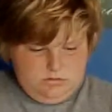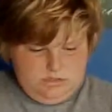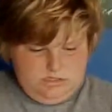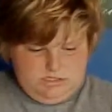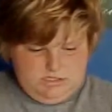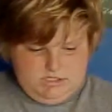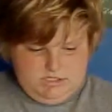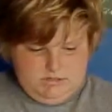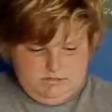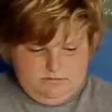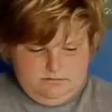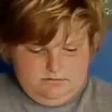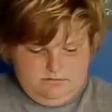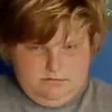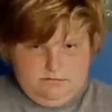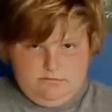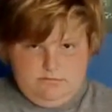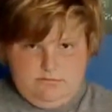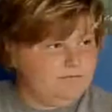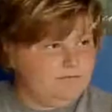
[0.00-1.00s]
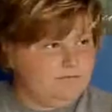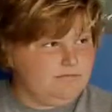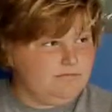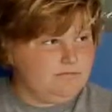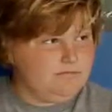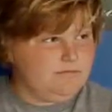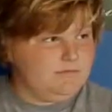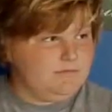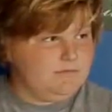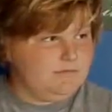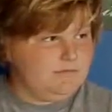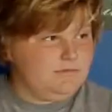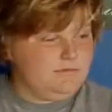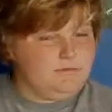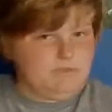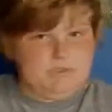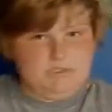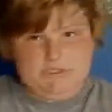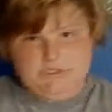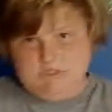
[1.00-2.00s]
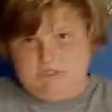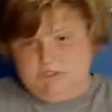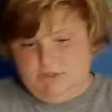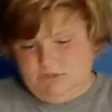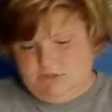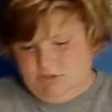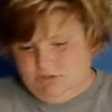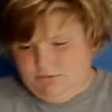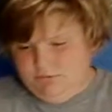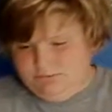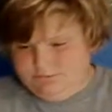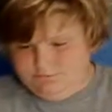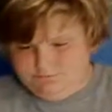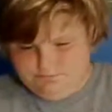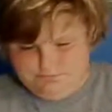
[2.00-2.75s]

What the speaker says: that's it. See you YouTube.